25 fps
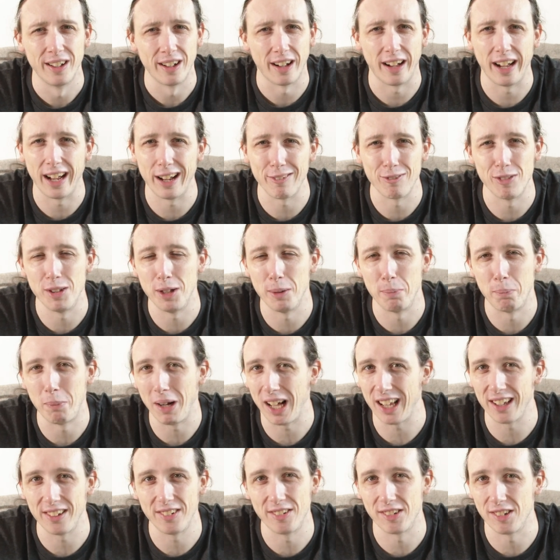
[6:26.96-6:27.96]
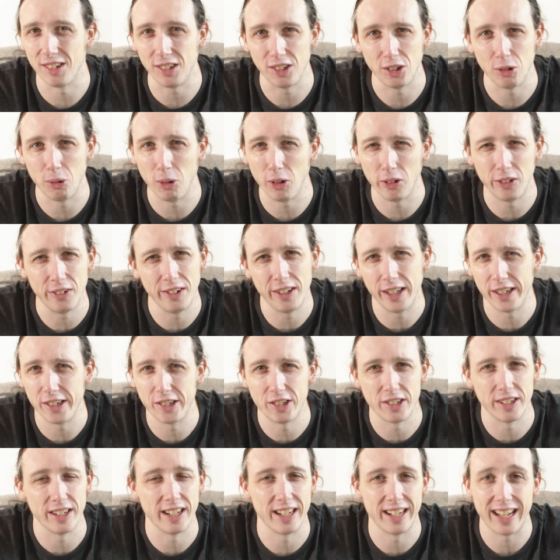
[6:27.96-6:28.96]
I have the balance and
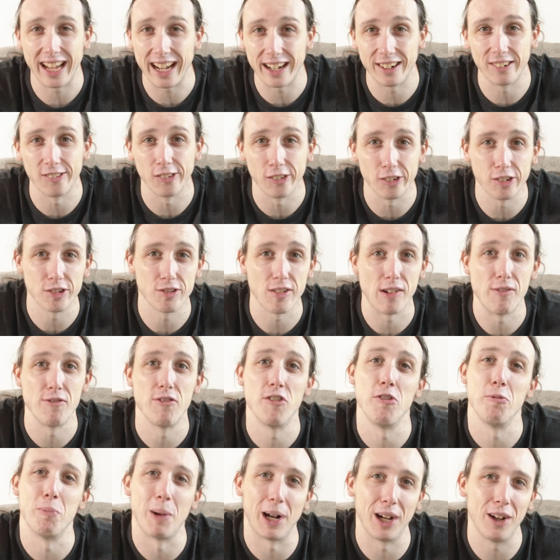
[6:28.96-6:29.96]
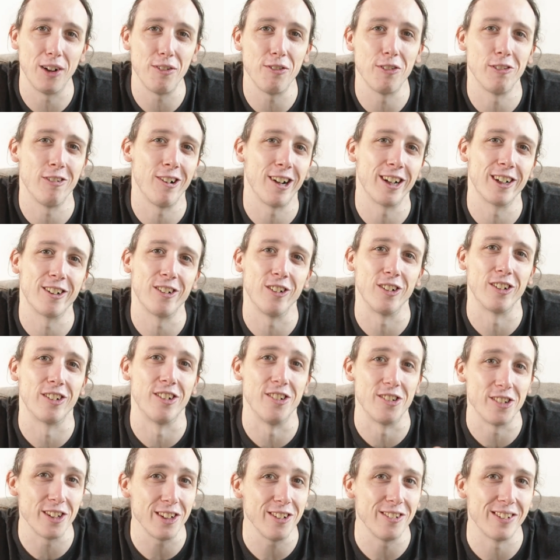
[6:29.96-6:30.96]
coordination and ankle strength in my other ankle to
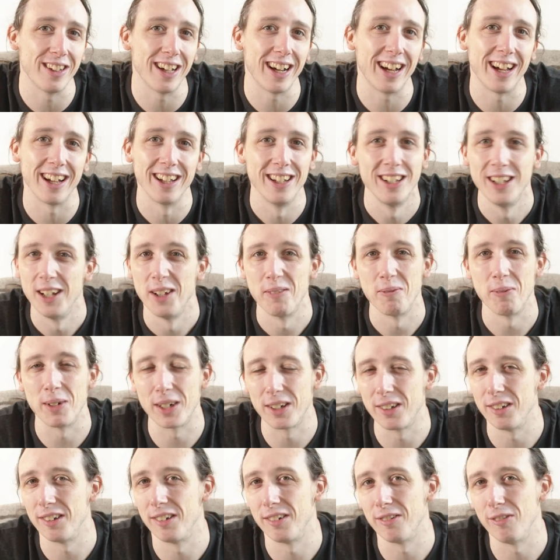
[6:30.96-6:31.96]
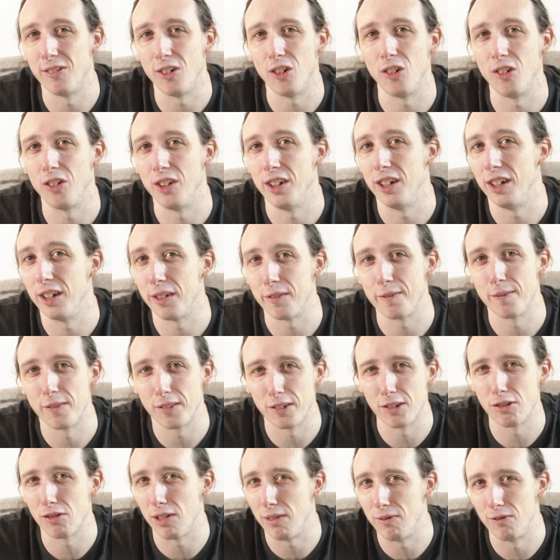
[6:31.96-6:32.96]
do that because of all the
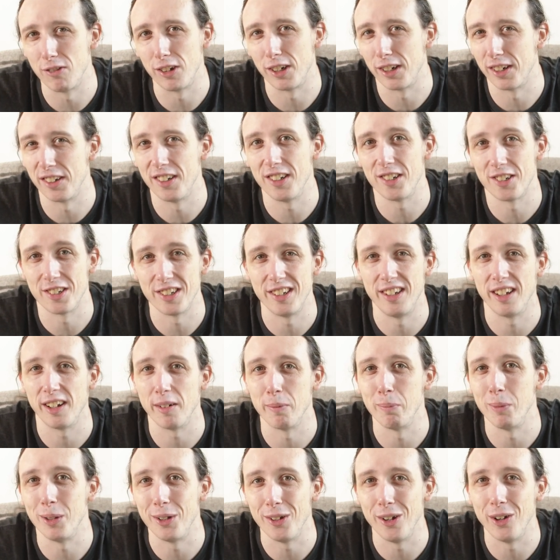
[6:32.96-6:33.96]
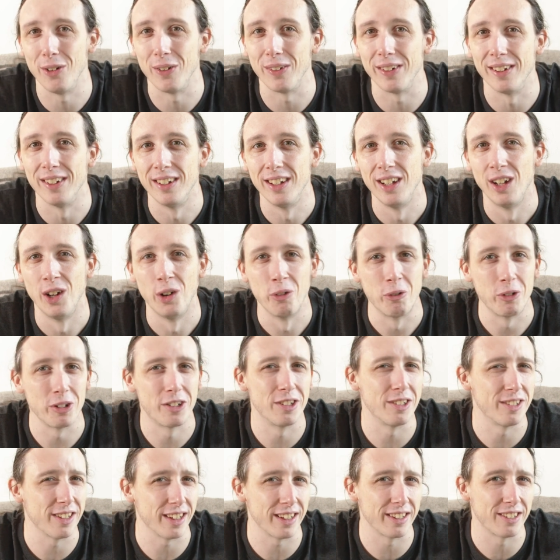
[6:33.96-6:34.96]
strength and conditioning I've been doing, which
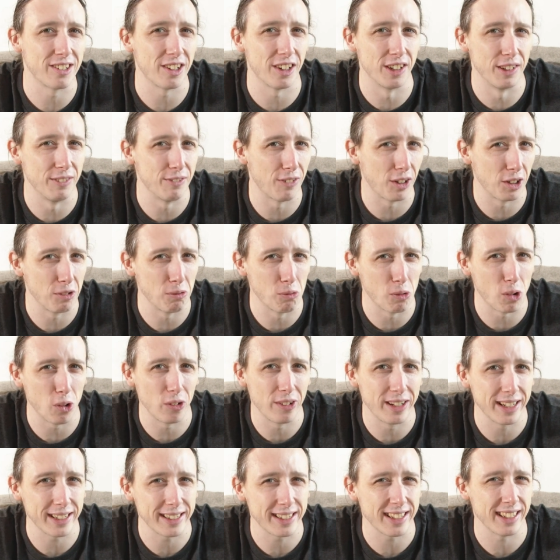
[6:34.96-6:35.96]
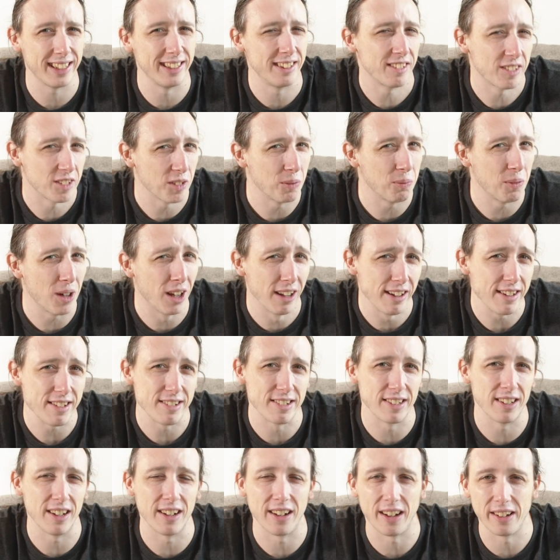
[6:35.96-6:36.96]
is then kind of ironic in some
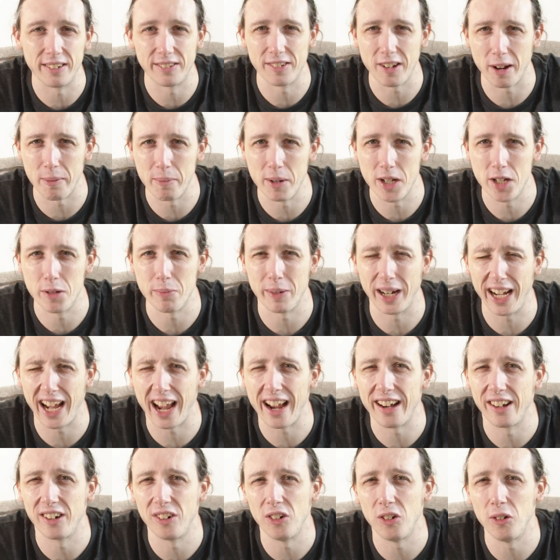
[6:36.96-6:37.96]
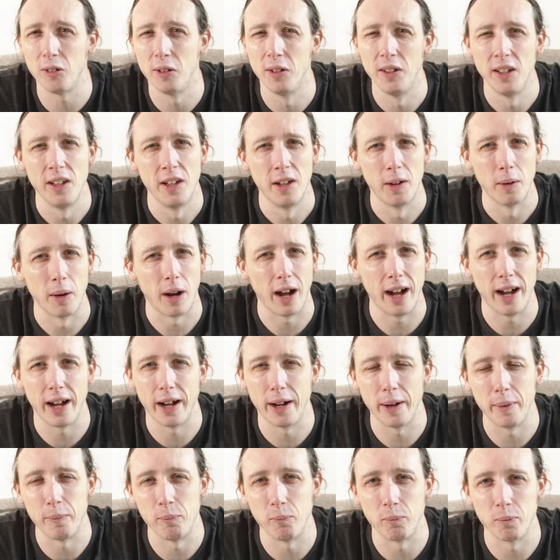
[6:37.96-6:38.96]
ways that I damaged my ankle,
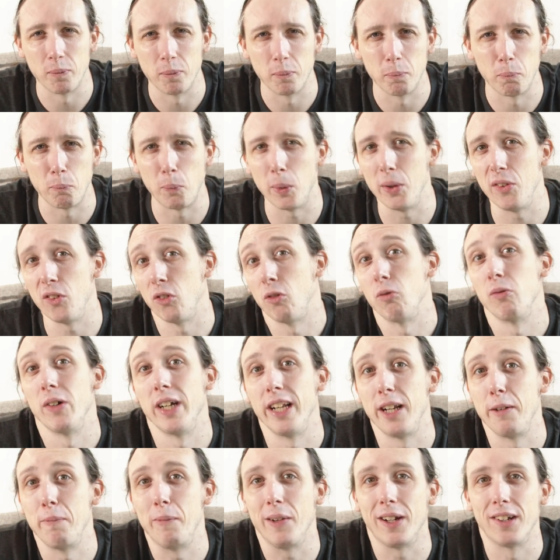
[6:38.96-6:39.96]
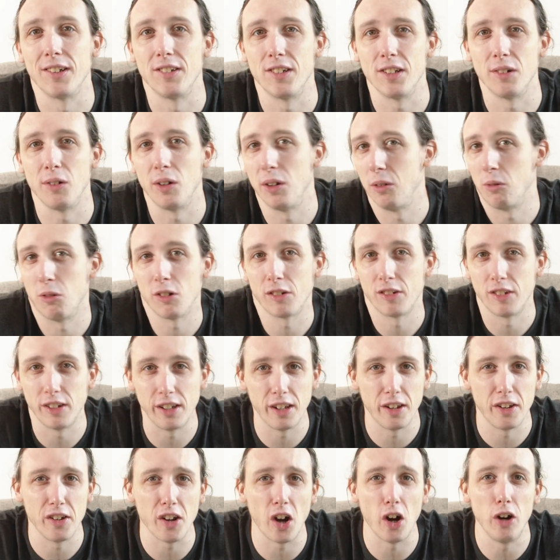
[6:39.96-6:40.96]
but not really, because it wasn't
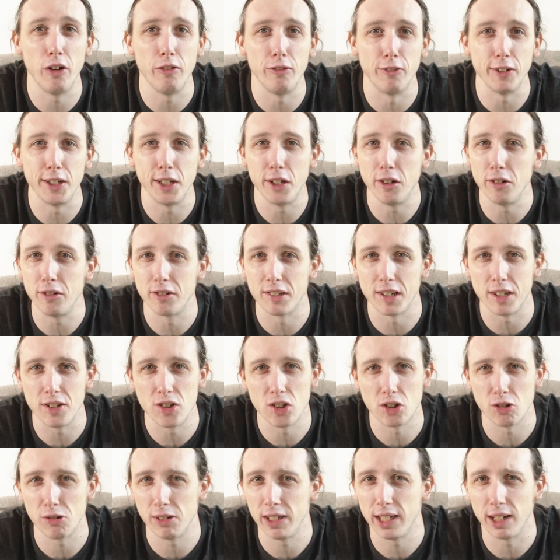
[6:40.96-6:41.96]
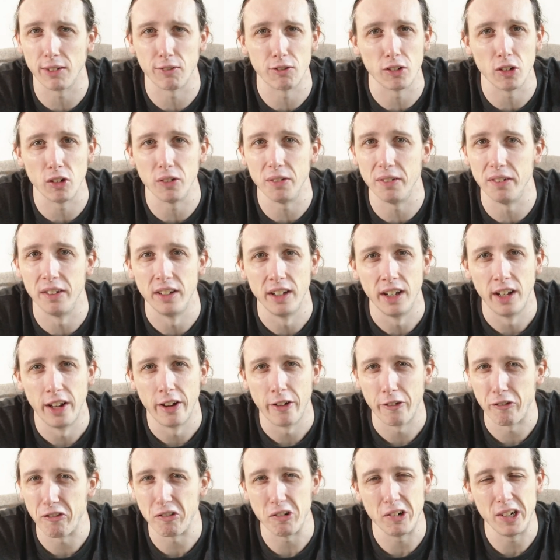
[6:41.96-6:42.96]
an overuse injury. I've done
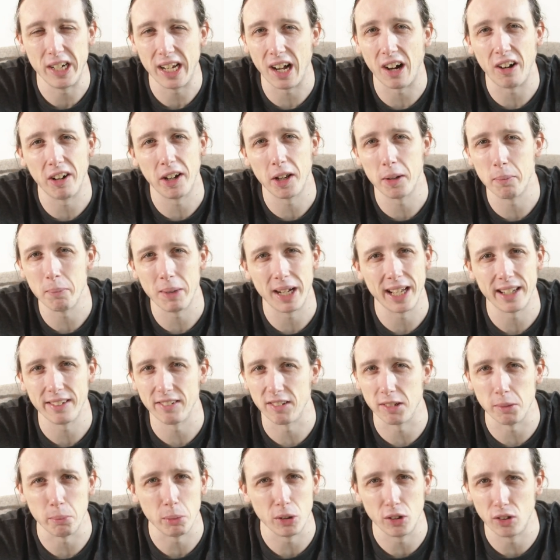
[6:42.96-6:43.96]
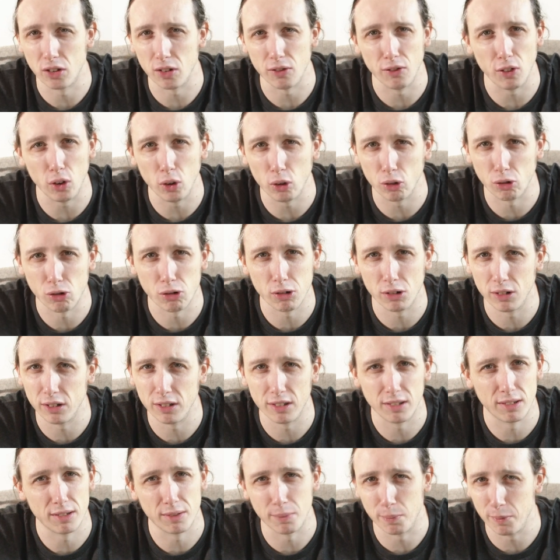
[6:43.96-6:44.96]
3 Ironmans, a bunch of
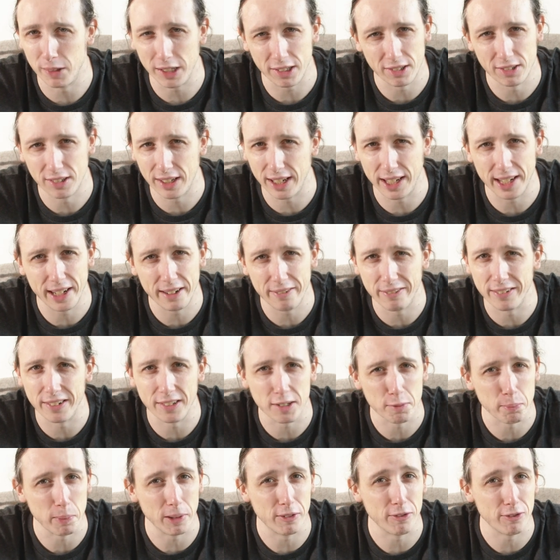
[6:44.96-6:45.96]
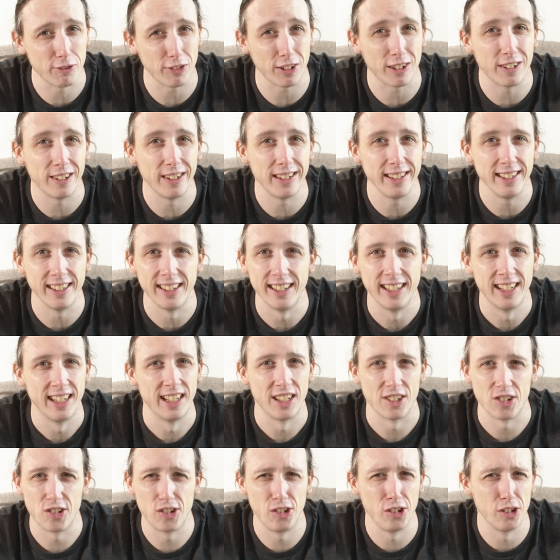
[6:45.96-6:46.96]
ultras this year, and it's been fine.
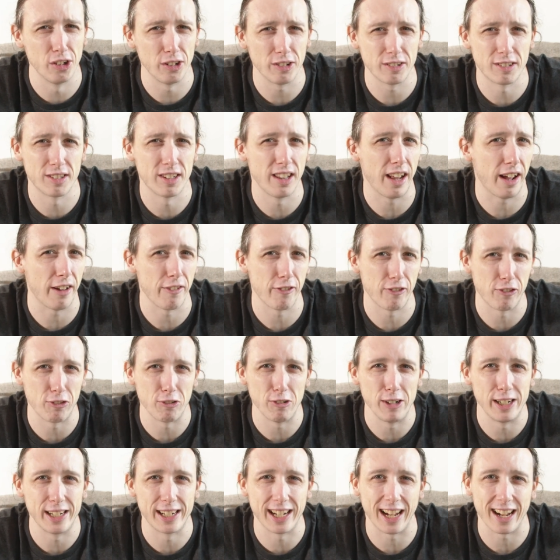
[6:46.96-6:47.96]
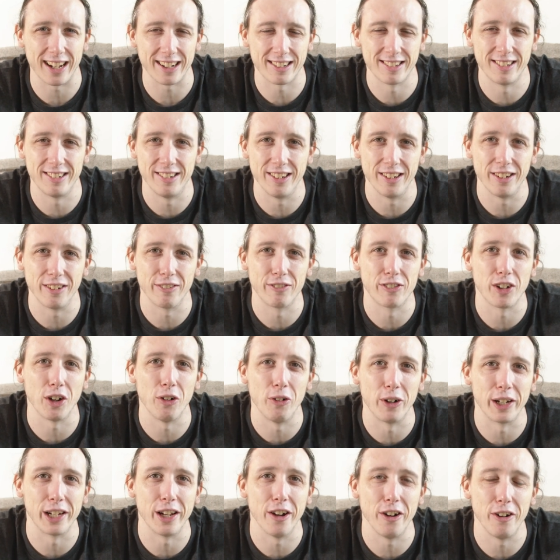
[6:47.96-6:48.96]
Just that freak accident of
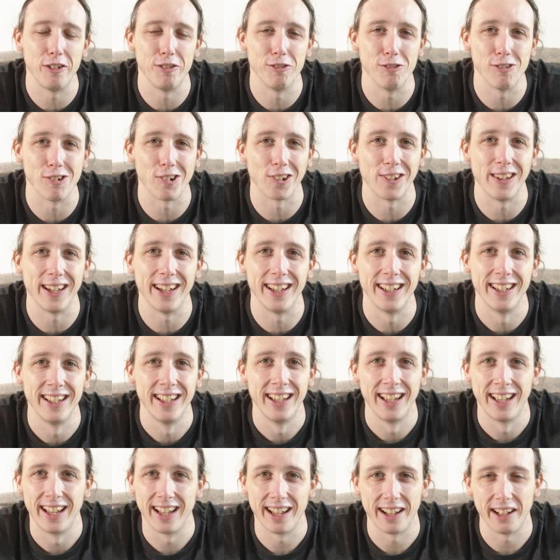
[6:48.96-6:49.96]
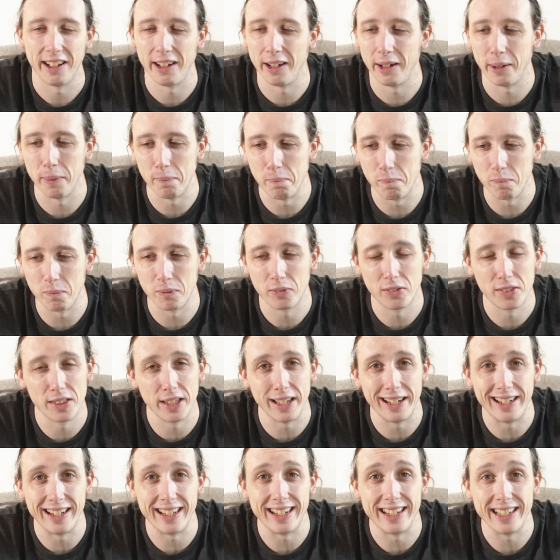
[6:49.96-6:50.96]
going over on it
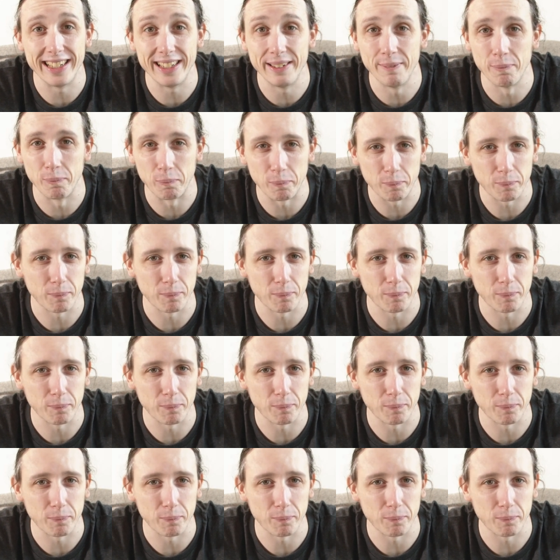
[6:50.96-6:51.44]
did it in.